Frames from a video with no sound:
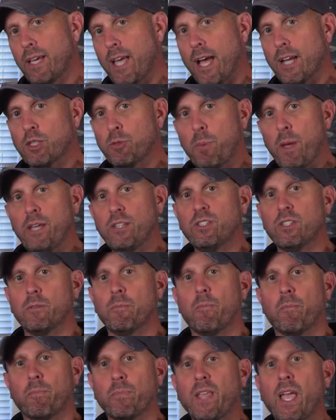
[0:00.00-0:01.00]
the catch
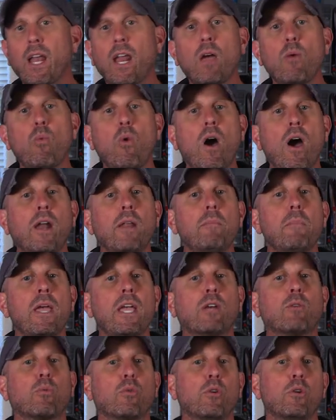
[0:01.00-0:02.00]
basin. And I want to
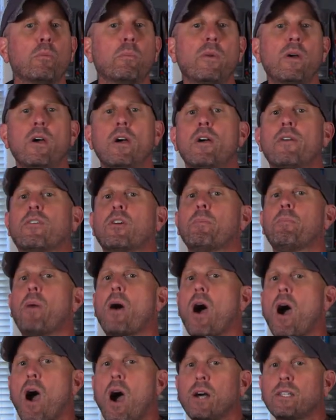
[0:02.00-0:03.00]
make room for
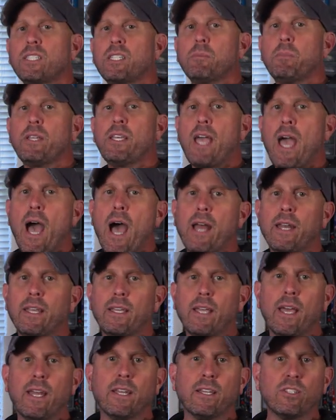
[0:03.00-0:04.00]
possibly
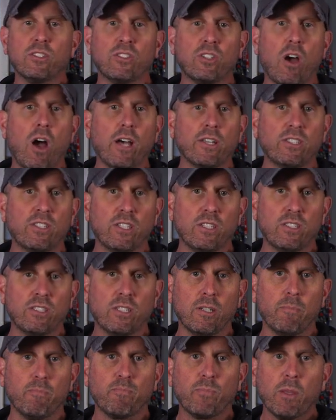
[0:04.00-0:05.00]
adding an exhaust
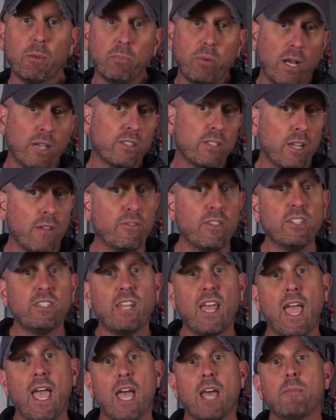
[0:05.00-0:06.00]
system. Plus, if
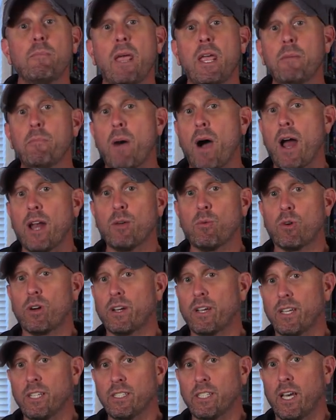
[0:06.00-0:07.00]
this handmade
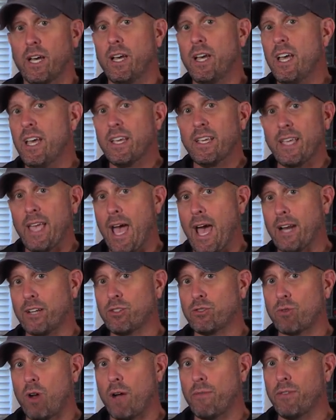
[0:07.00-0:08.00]
bodywork is a
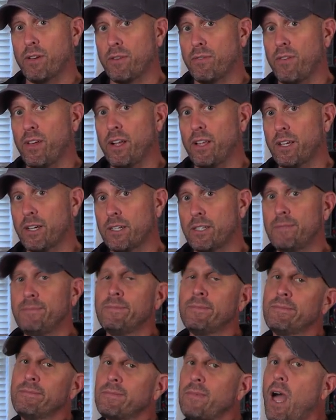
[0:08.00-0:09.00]
catastrophic failure,
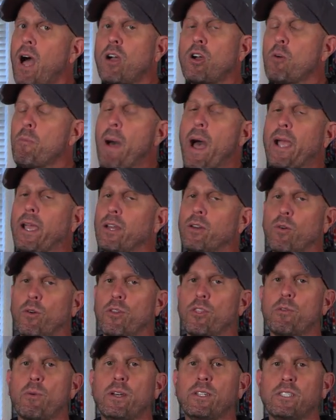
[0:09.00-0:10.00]
I'll go back and
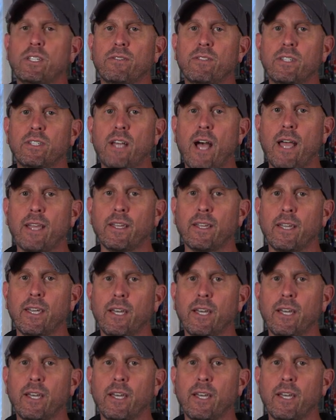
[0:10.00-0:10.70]
order the rest of the Tyga